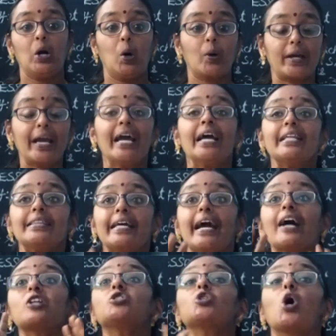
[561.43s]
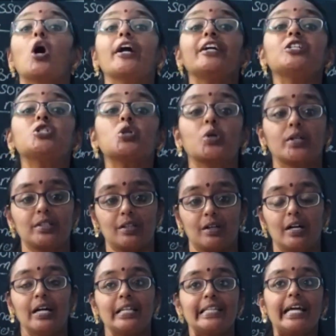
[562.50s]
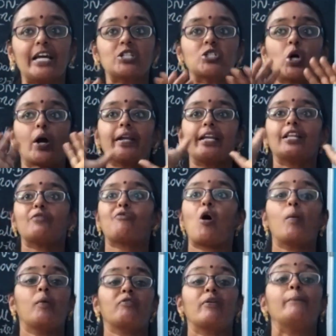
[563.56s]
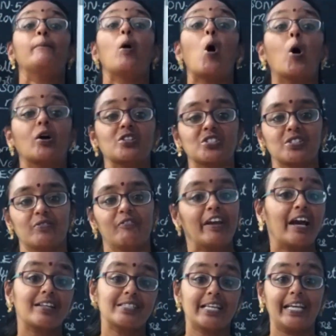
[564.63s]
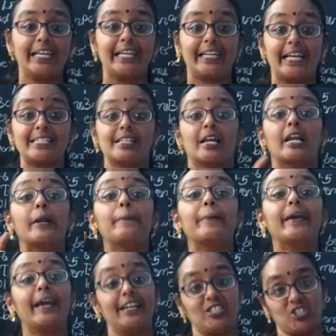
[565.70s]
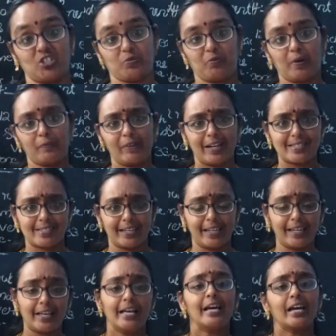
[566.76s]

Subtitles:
Okay, they are joined together. They are joined in the form of a box. We are saying it as a rib cage. What we are saying?